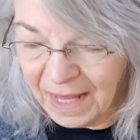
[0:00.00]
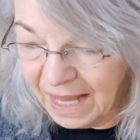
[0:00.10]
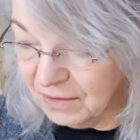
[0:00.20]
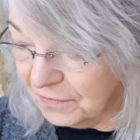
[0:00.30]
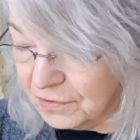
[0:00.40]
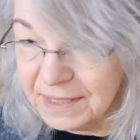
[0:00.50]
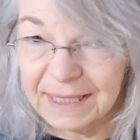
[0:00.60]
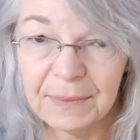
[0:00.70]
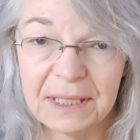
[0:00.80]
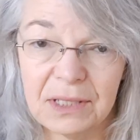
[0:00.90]
And the first thing
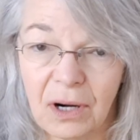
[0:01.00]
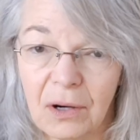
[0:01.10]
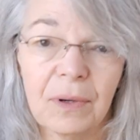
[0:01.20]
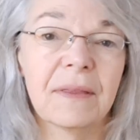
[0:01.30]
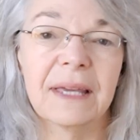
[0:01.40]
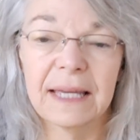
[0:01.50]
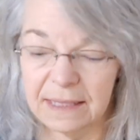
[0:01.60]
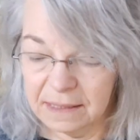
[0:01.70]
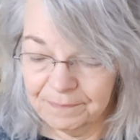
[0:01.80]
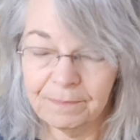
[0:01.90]
I'm going to start with
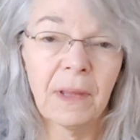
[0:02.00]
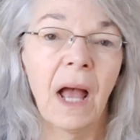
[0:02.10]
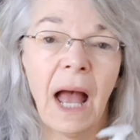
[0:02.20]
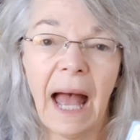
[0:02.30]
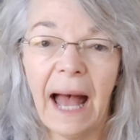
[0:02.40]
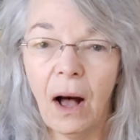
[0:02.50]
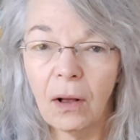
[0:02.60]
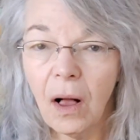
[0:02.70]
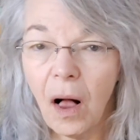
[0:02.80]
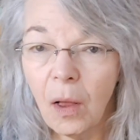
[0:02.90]
is
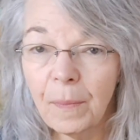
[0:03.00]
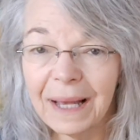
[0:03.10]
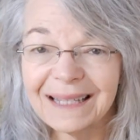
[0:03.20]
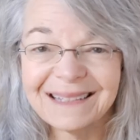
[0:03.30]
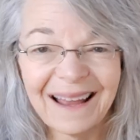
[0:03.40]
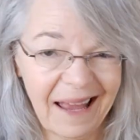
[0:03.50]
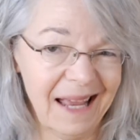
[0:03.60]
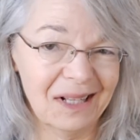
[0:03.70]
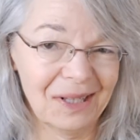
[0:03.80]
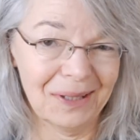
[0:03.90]
alcohol-based
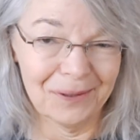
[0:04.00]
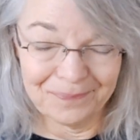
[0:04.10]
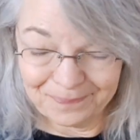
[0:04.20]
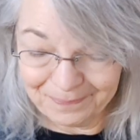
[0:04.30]
hand cleaner,